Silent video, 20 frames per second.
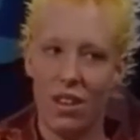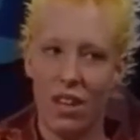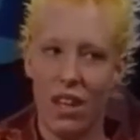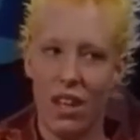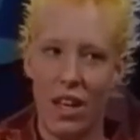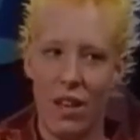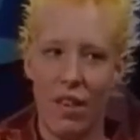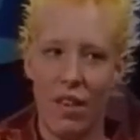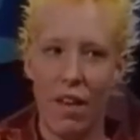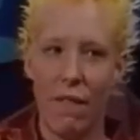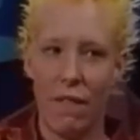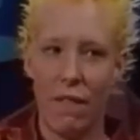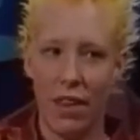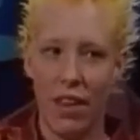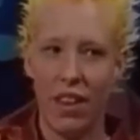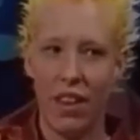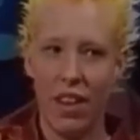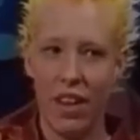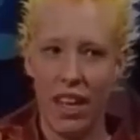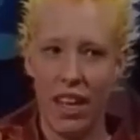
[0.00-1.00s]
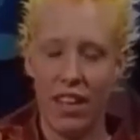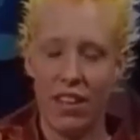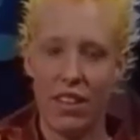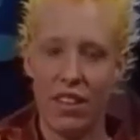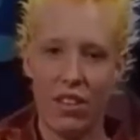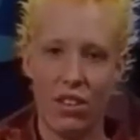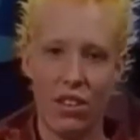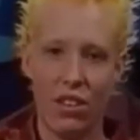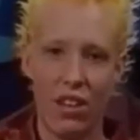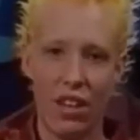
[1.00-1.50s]
If I feel the need to
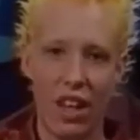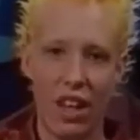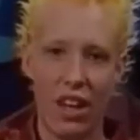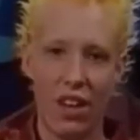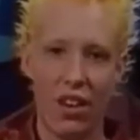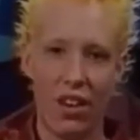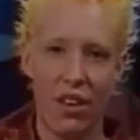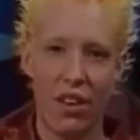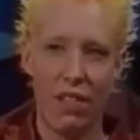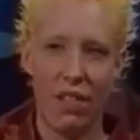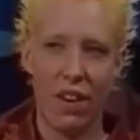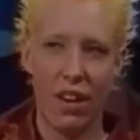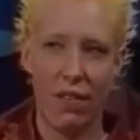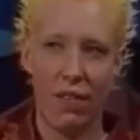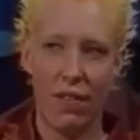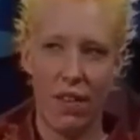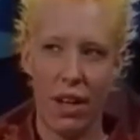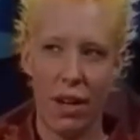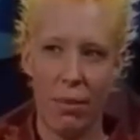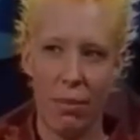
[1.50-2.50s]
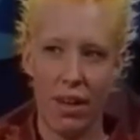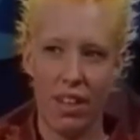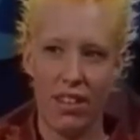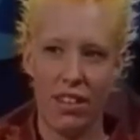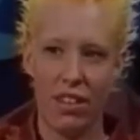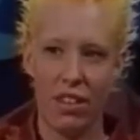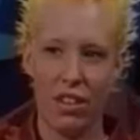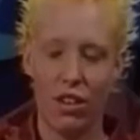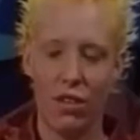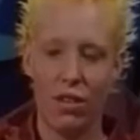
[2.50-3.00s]
do that, or if I find
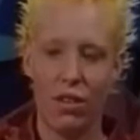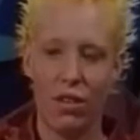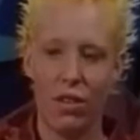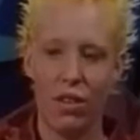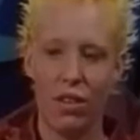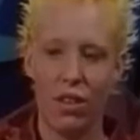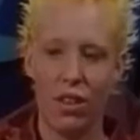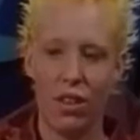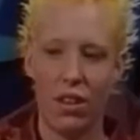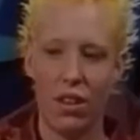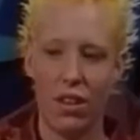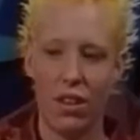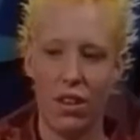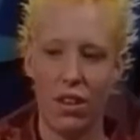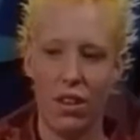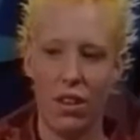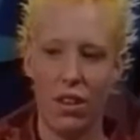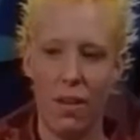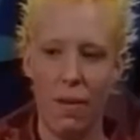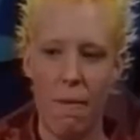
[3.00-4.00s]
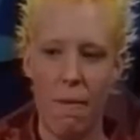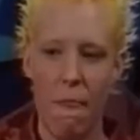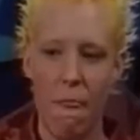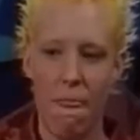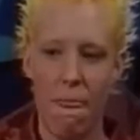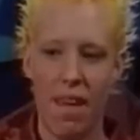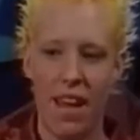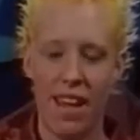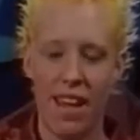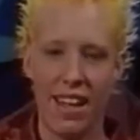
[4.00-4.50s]
myself, you know,
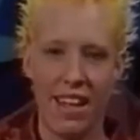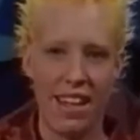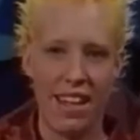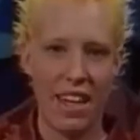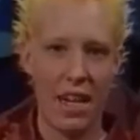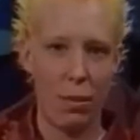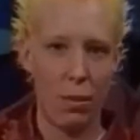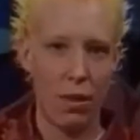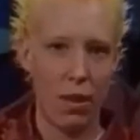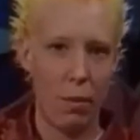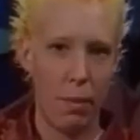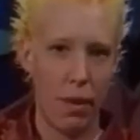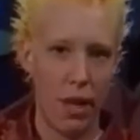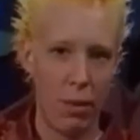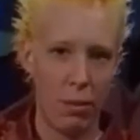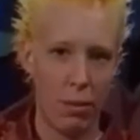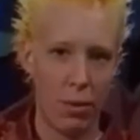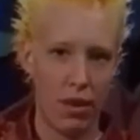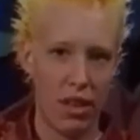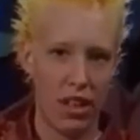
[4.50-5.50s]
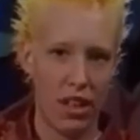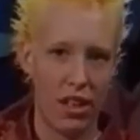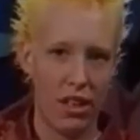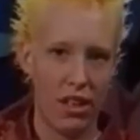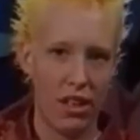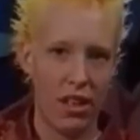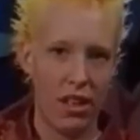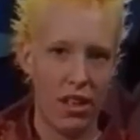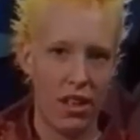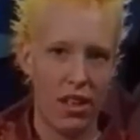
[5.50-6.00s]
hanging out with people that
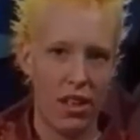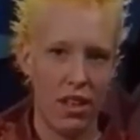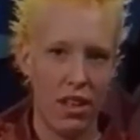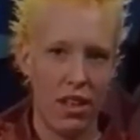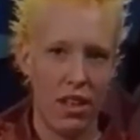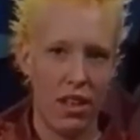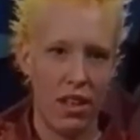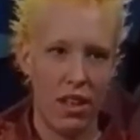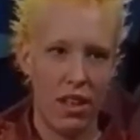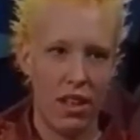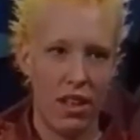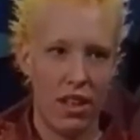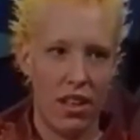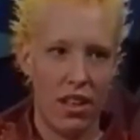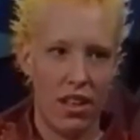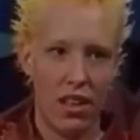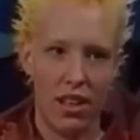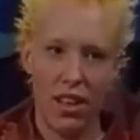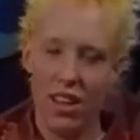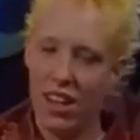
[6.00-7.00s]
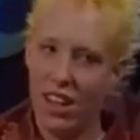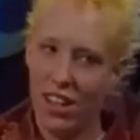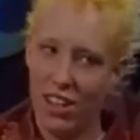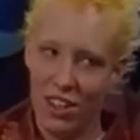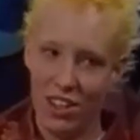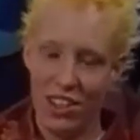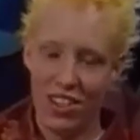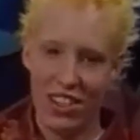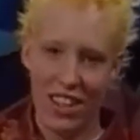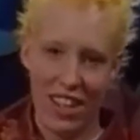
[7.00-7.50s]
I
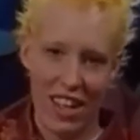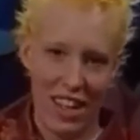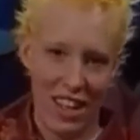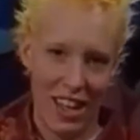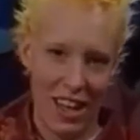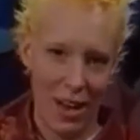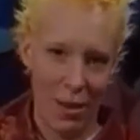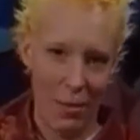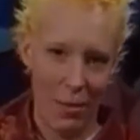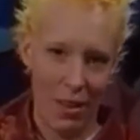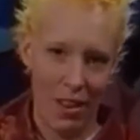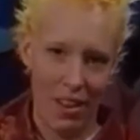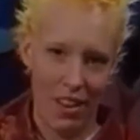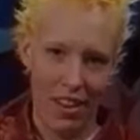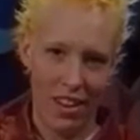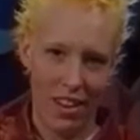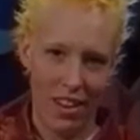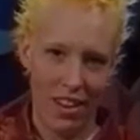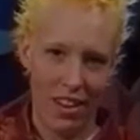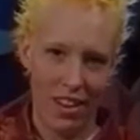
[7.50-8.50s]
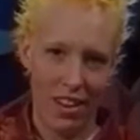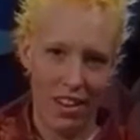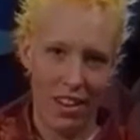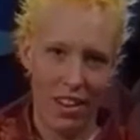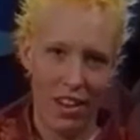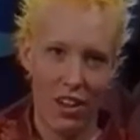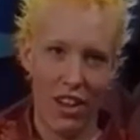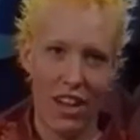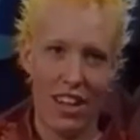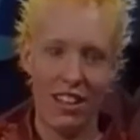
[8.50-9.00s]
used to hang out with, and, you
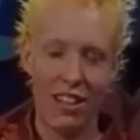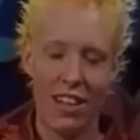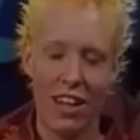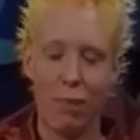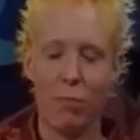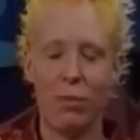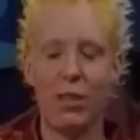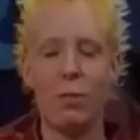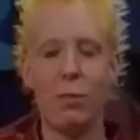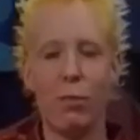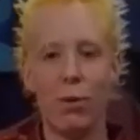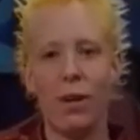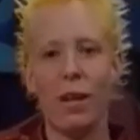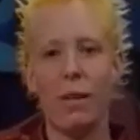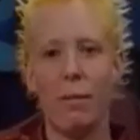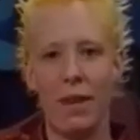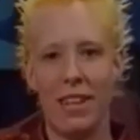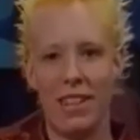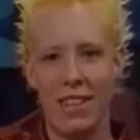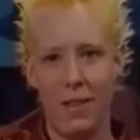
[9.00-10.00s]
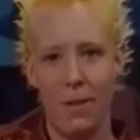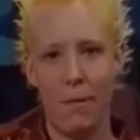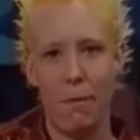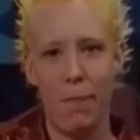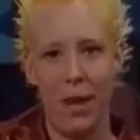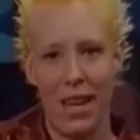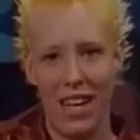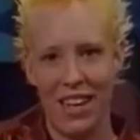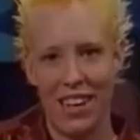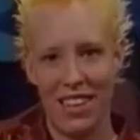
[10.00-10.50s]
know, I'm just putting myself
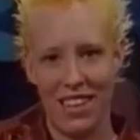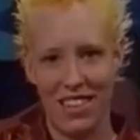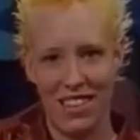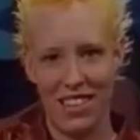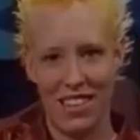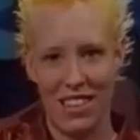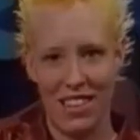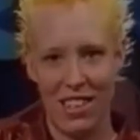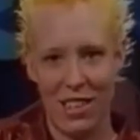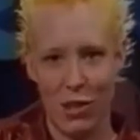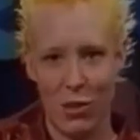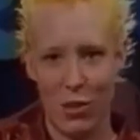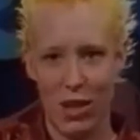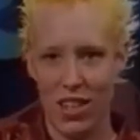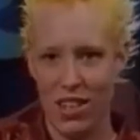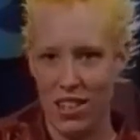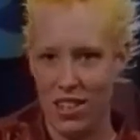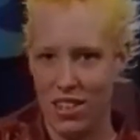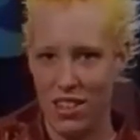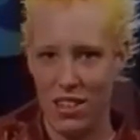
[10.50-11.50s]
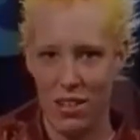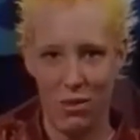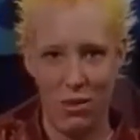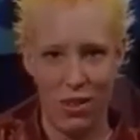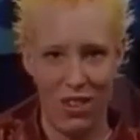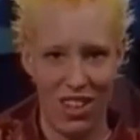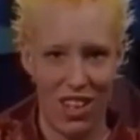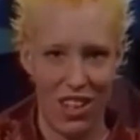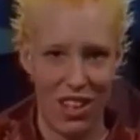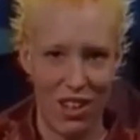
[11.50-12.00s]
back into situations that
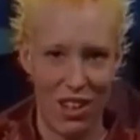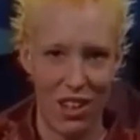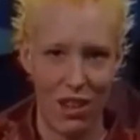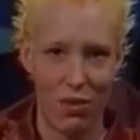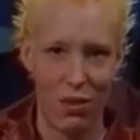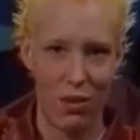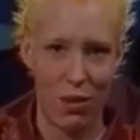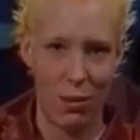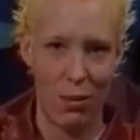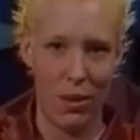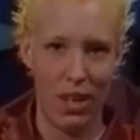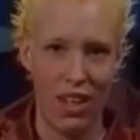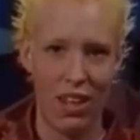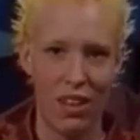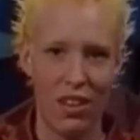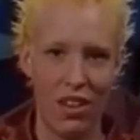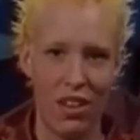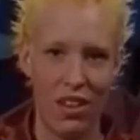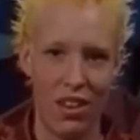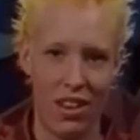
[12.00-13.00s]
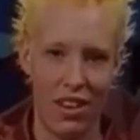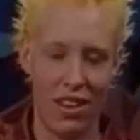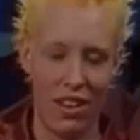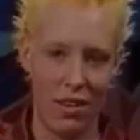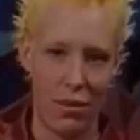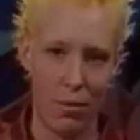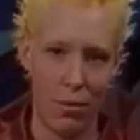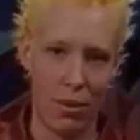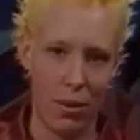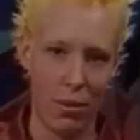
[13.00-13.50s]
weren't healthy for me, I know that there's
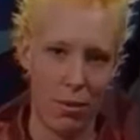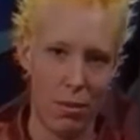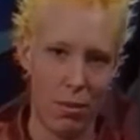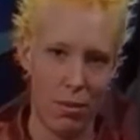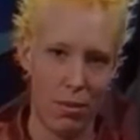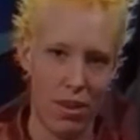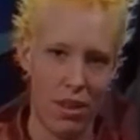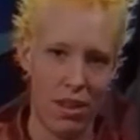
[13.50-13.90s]
a problem.